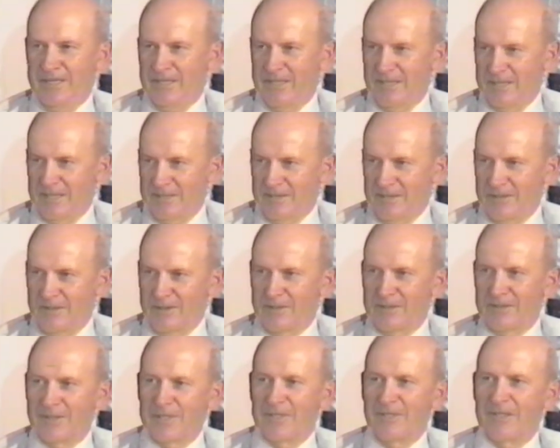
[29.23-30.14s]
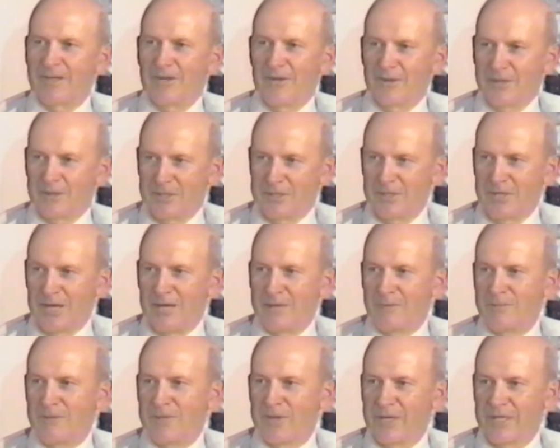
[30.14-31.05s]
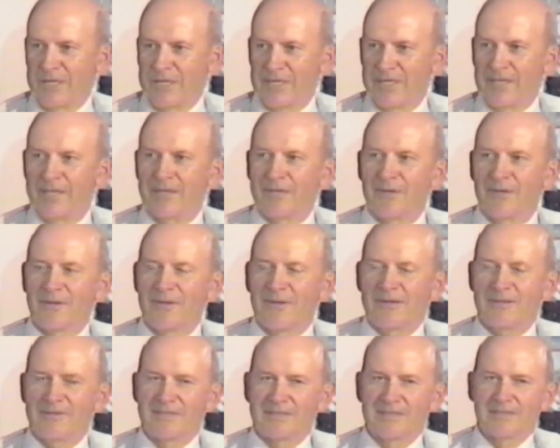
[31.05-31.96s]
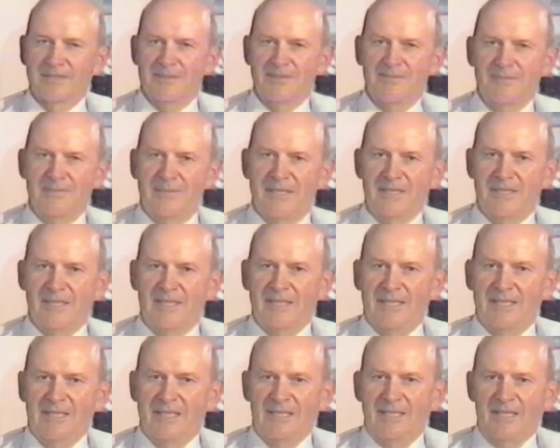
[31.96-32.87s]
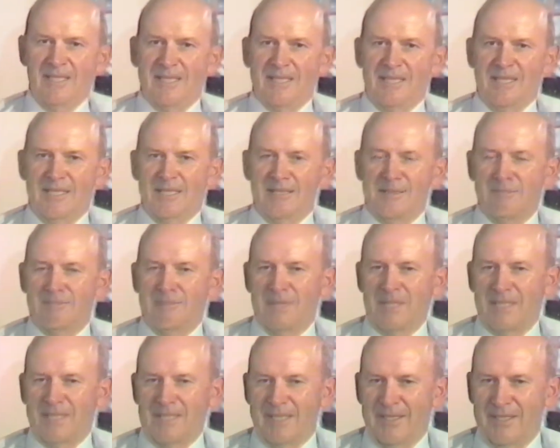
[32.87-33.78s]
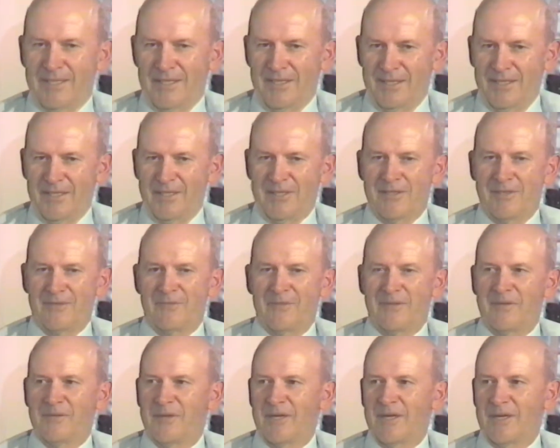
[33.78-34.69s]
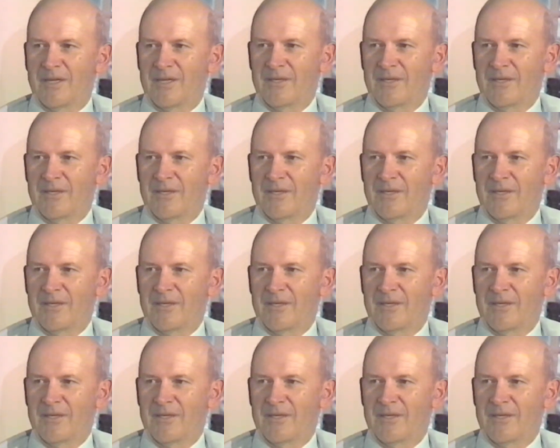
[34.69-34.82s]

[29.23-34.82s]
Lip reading: But in addition, we very quickly saw results coming from those people who had